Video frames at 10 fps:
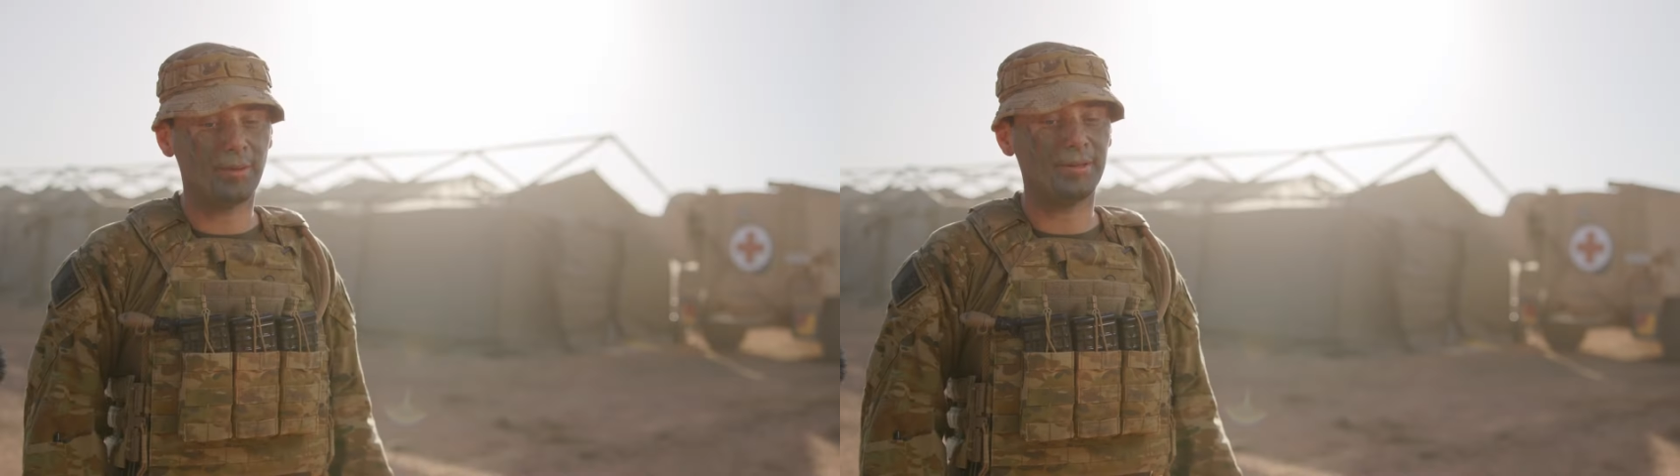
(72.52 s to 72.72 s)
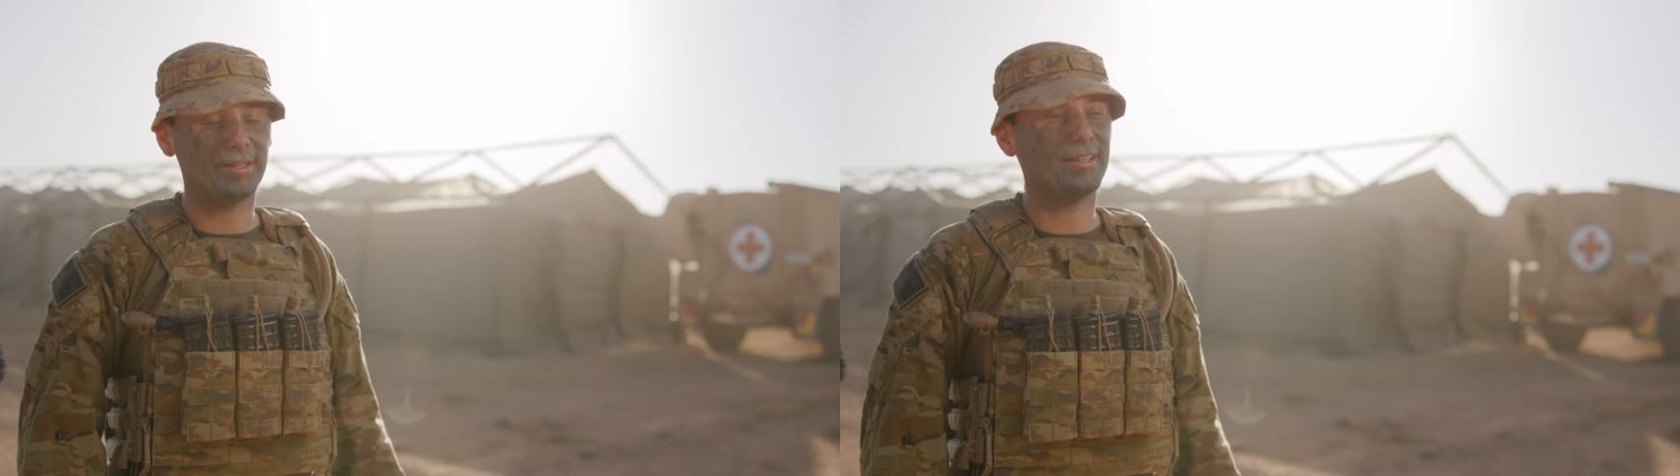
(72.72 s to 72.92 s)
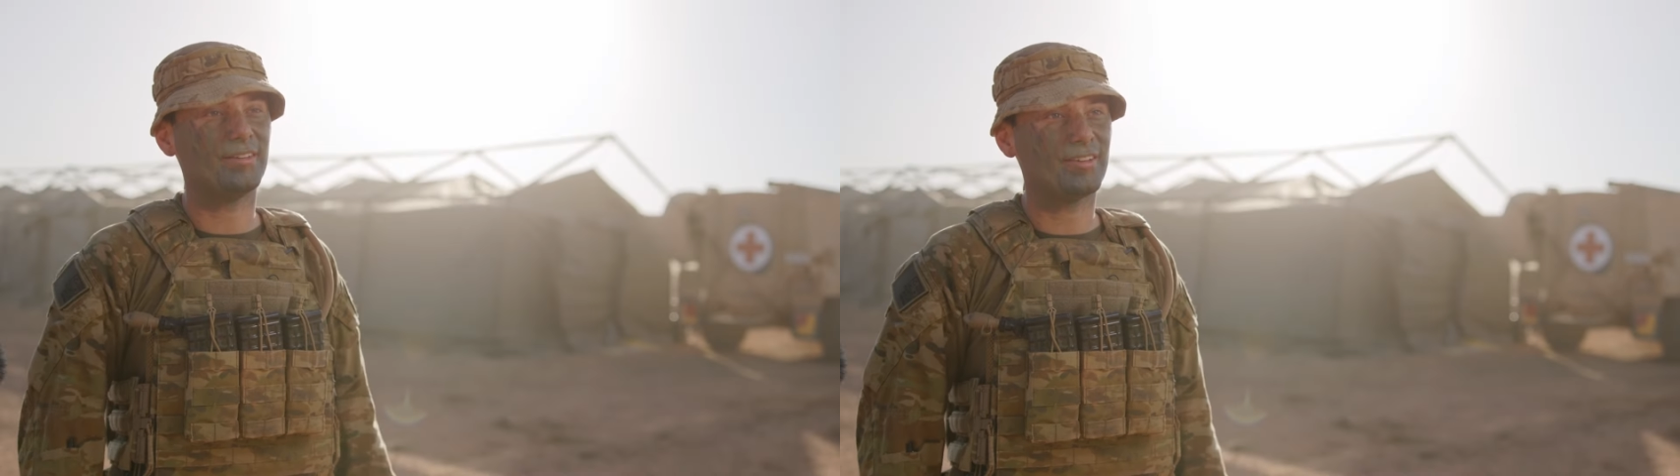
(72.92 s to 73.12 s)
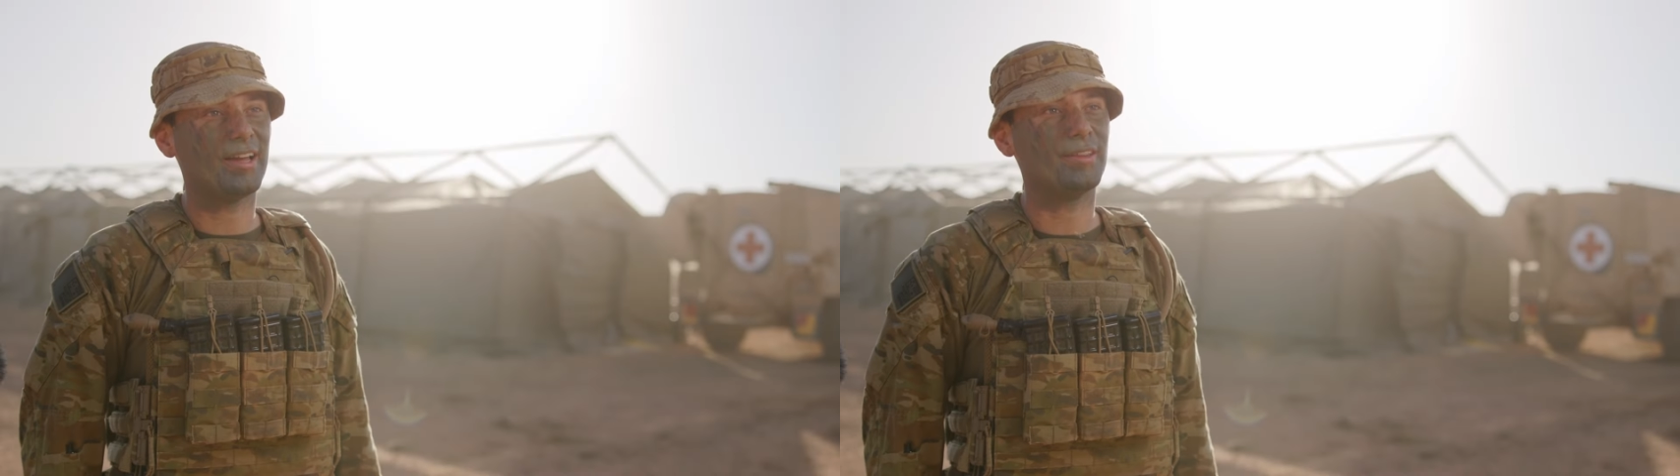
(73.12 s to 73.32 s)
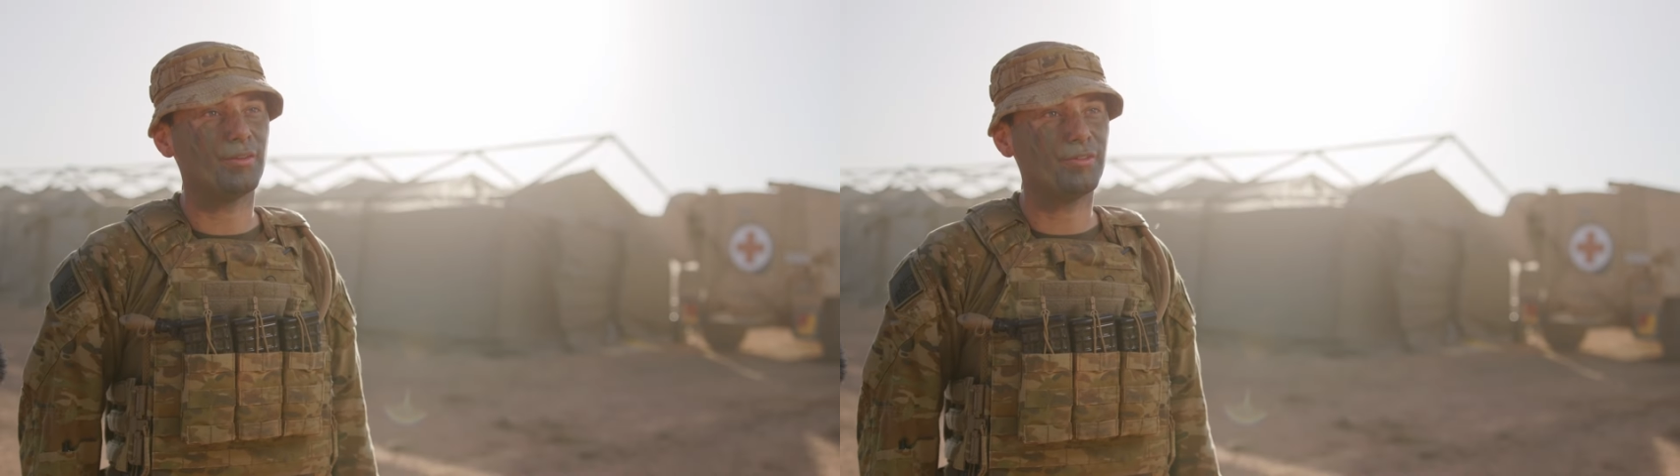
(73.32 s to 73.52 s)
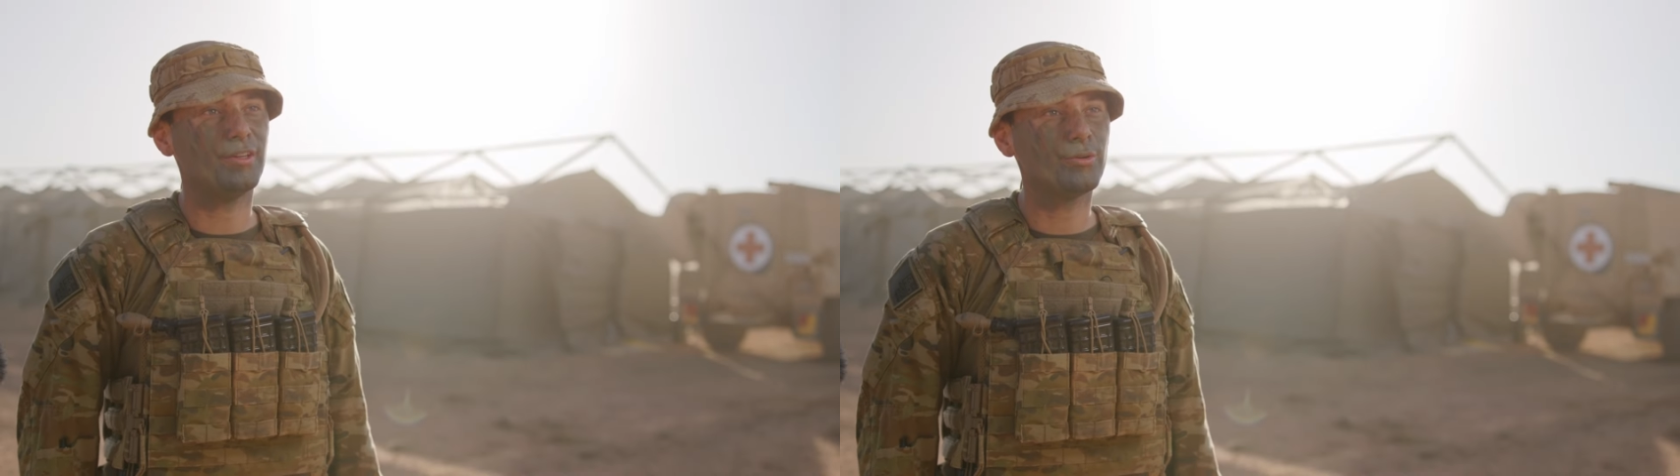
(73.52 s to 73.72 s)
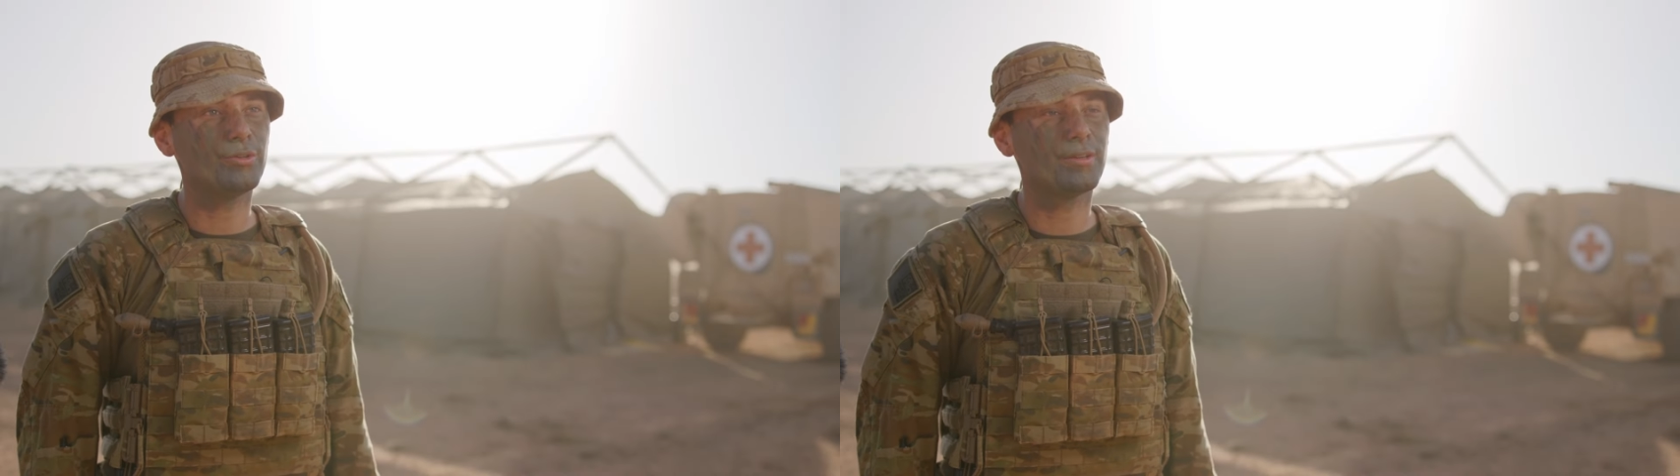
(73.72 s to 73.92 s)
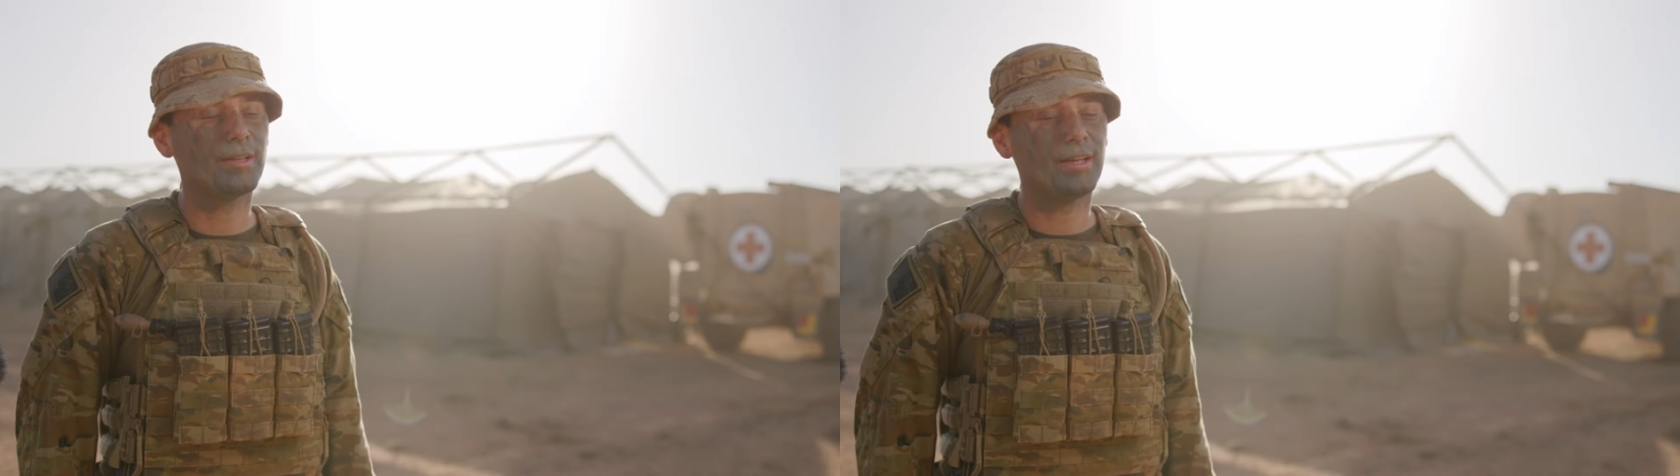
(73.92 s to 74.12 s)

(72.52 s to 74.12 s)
ability to stay in the field.